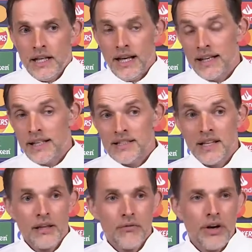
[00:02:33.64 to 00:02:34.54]
Like I
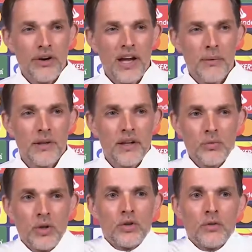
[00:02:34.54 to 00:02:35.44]
said, I'm very happy
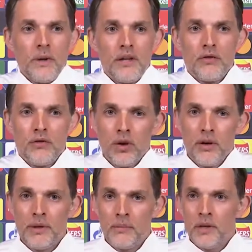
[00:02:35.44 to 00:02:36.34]
that we could beat
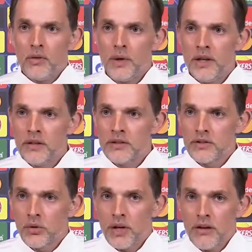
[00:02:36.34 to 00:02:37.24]
Fulham in between,
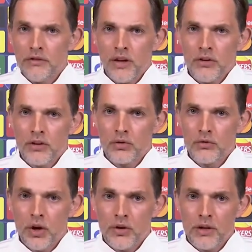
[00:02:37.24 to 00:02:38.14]
so we have nothing to
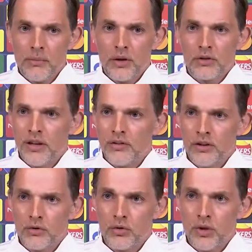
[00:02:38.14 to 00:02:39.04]
worry about,
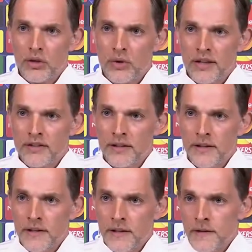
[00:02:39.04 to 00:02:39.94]
nothing to regret.
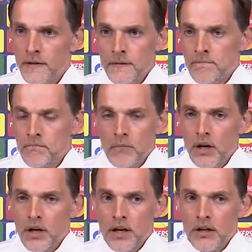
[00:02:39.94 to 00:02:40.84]

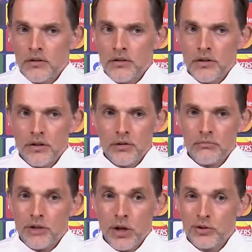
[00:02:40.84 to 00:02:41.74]
And
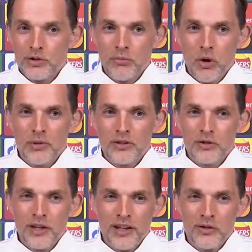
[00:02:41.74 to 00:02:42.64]
now's the moment
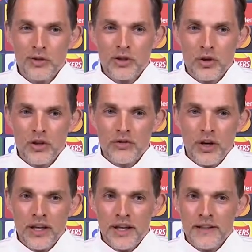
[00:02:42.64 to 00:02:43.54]
today to enjoy
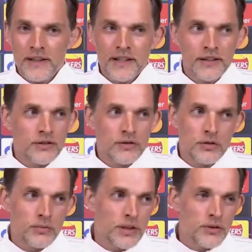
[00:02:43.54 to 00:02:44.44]
training and
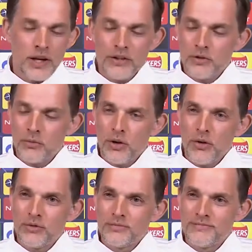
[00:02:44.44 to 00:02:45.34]
to be ready tomorrow.